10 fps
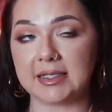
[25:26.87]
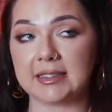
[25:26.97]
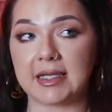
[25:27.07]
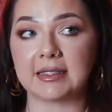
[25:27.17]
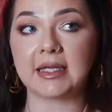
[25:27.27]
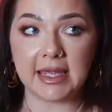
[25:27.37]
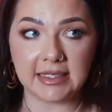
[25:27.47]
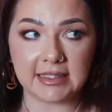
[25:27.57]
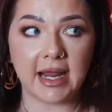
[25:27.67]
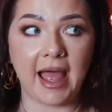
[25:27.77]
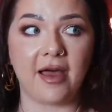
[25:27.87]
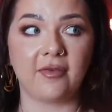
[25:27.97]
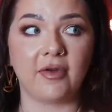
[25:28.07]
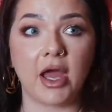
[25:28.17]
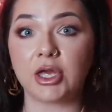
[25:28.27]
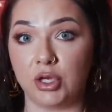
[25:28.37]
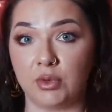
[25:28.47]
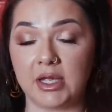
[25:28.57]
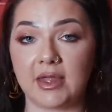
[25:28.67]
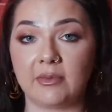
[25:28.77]
he says he did have a
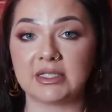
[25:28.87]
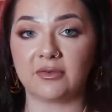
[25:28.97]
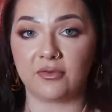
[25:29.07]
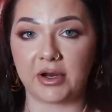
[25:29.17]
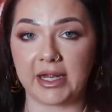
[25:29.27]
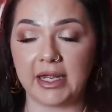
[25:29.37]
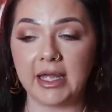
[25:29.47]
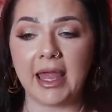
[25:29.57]
unit that was free.